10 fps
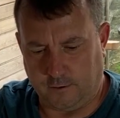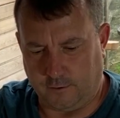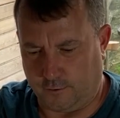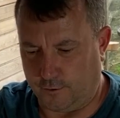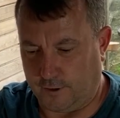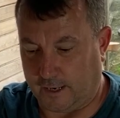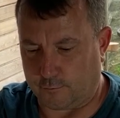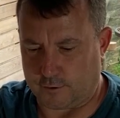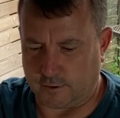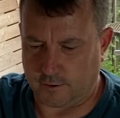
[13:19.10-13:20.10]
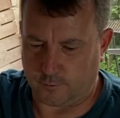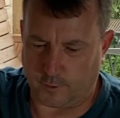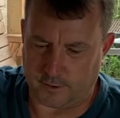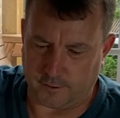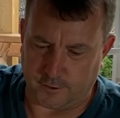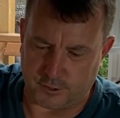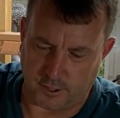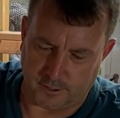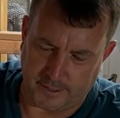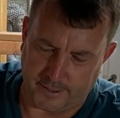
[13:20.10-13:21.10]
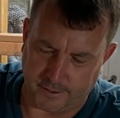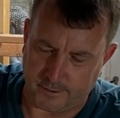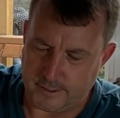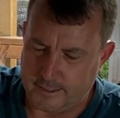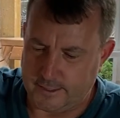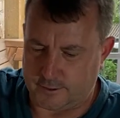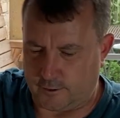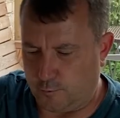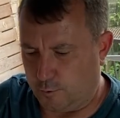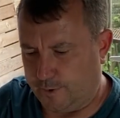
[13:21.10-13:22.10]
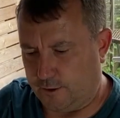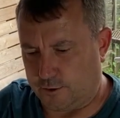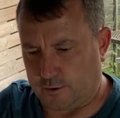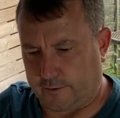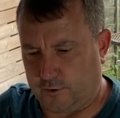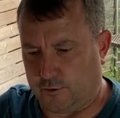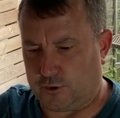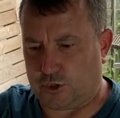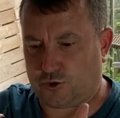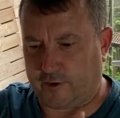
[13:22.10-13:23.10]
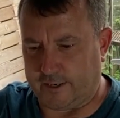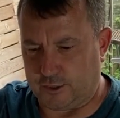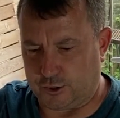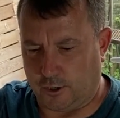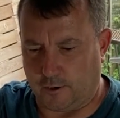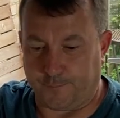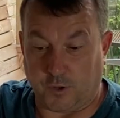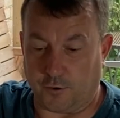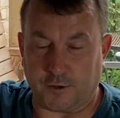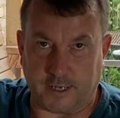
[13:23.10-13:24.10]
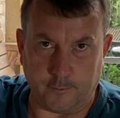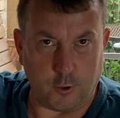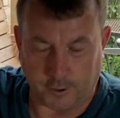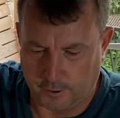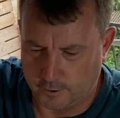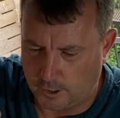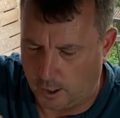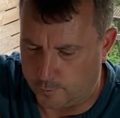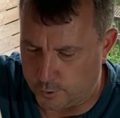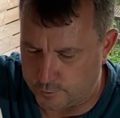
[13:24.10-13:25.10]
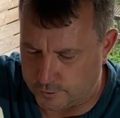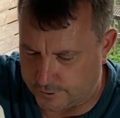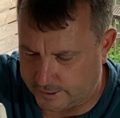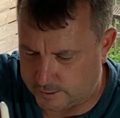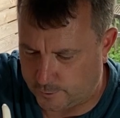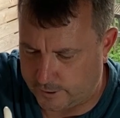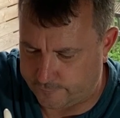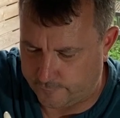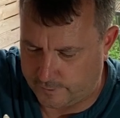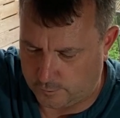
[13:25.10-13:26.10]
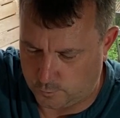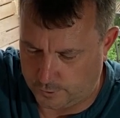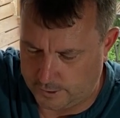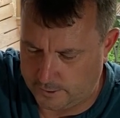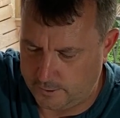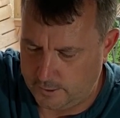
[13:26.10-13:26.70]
than the outer width of the jar here, so it would be nice to have a nice straight jar. And I keep looking at car boots and things, but I haven't found one yet.